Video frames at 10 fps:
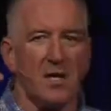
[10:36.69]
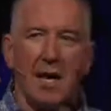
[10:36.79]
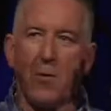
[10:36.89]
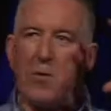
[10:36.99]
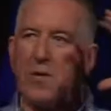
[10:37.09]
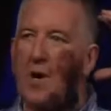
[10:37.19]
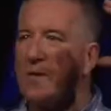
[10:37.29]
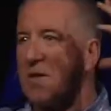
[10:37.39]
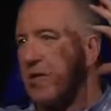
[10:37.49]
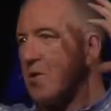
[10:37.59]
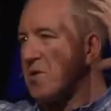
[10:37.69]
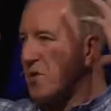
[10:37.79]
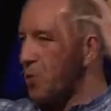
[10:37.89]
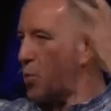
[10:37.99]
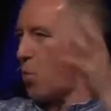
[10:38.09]
that we would know that there is
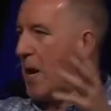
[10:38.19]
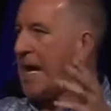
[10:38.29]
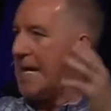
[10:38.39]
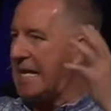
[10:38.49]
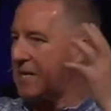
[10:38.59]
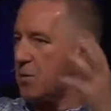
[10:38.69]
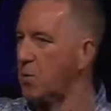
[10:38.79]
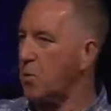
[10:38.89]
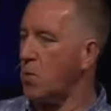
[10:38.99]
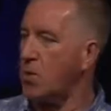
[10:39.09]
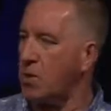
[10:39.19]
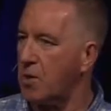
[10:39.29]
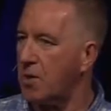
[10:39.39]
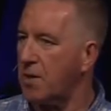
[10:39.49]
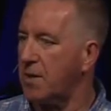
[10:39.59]
this radiant
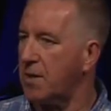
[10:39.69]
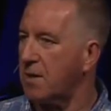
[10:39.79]
word,